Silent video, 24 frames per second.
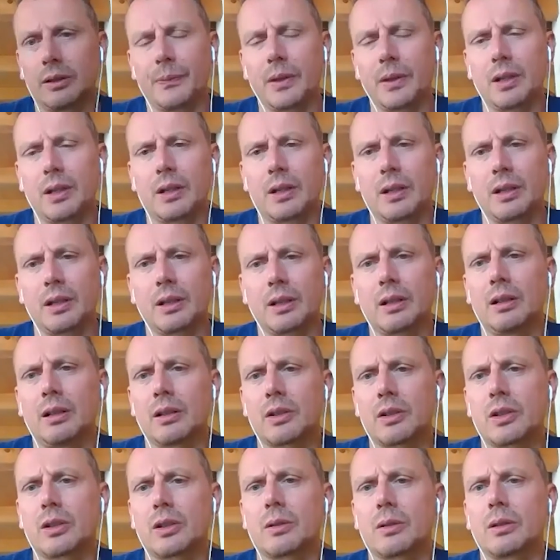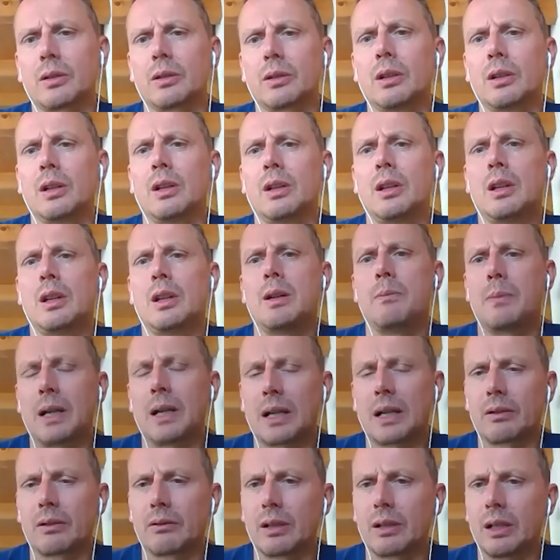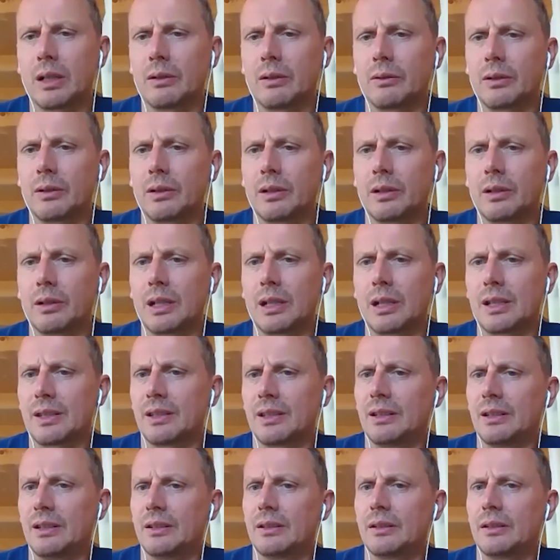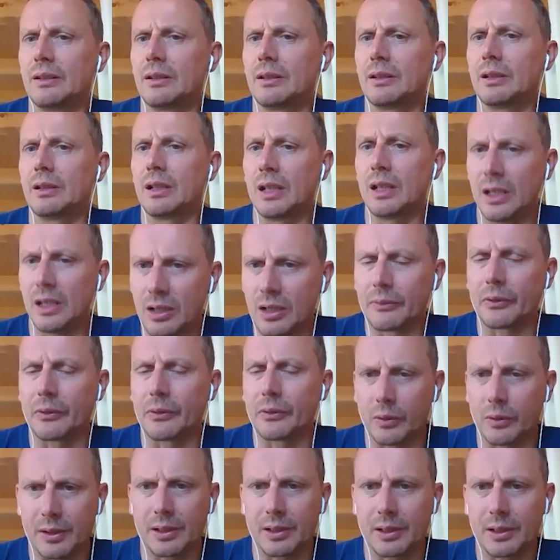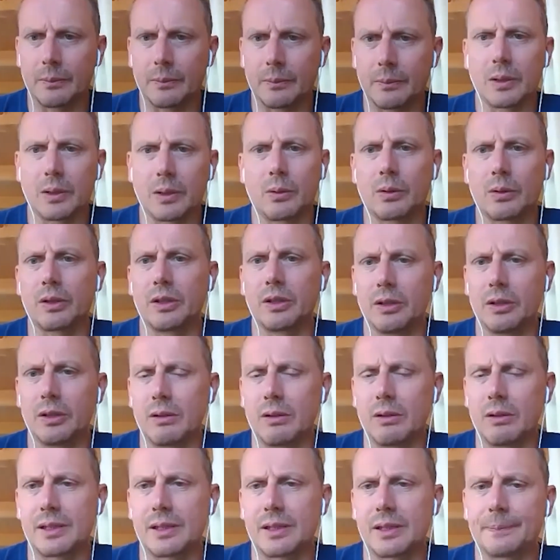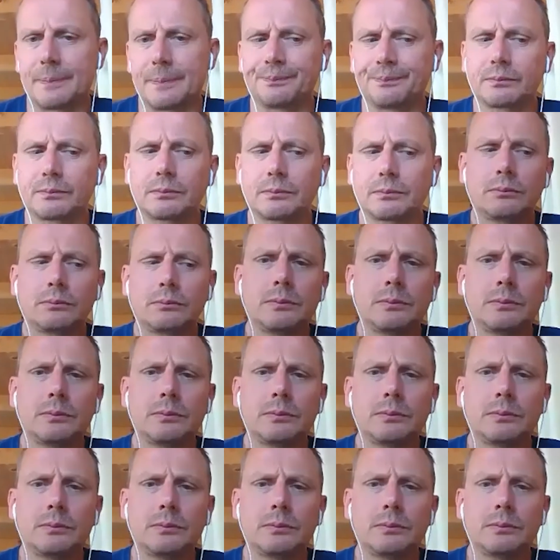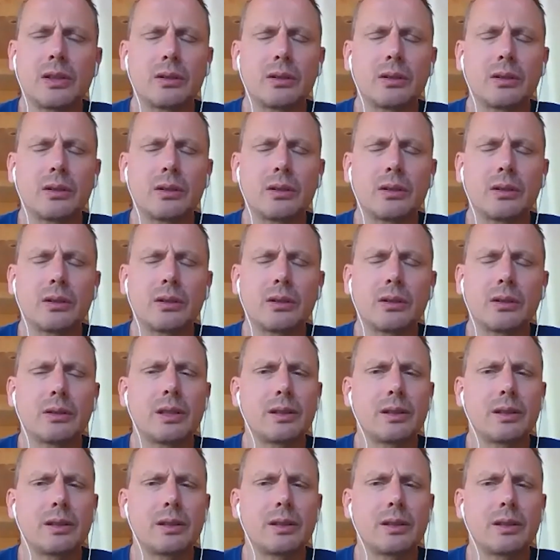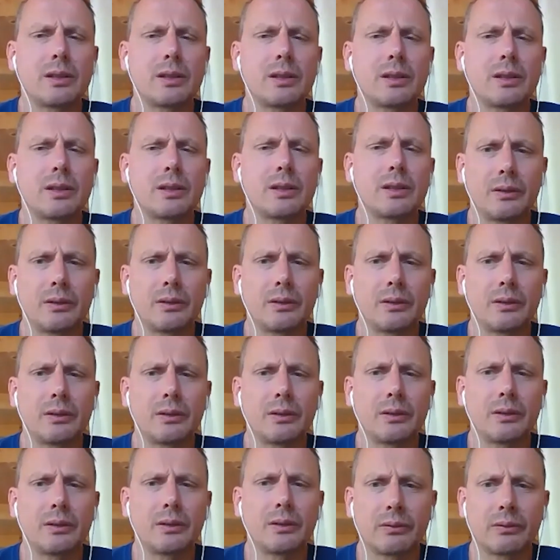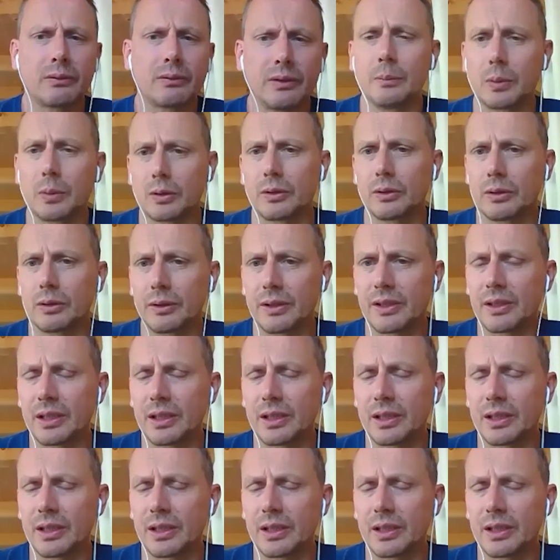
uh, culture background as in asia for example or us so it's really important to understand this